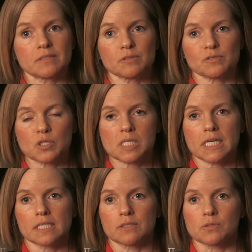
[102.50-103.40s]
he was first
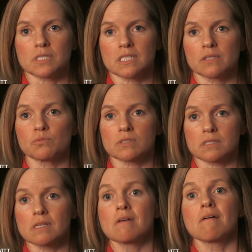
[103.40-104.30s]
diagnosed, he
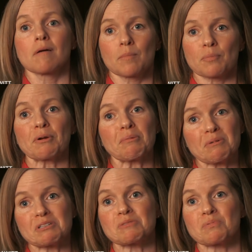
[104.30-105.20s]
was pretty
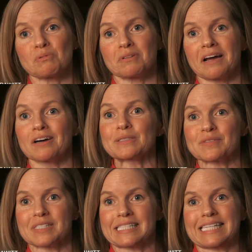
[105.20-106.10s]
much pulled out
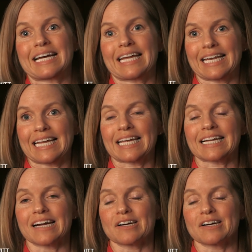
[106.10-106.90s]
of society.